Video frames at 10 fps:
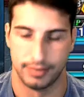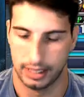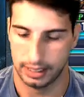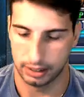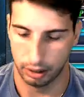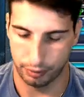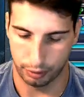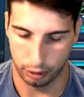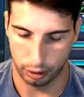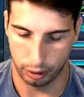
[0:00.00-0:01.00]
Let's go
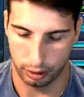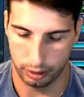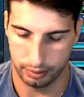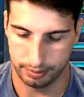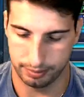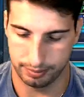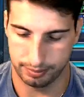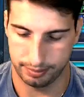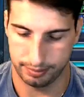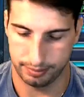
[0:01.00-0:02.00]
for...
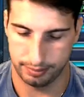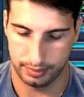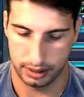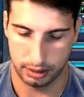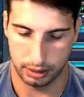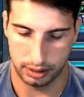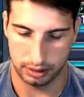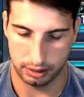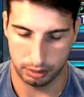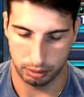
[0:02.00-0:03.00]
You know what?
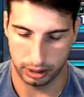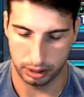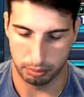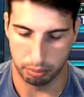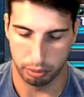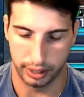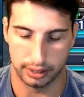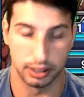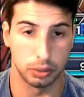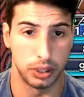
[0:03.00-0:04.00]
We're gonna break
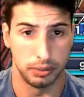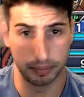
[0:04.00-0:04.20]
this one.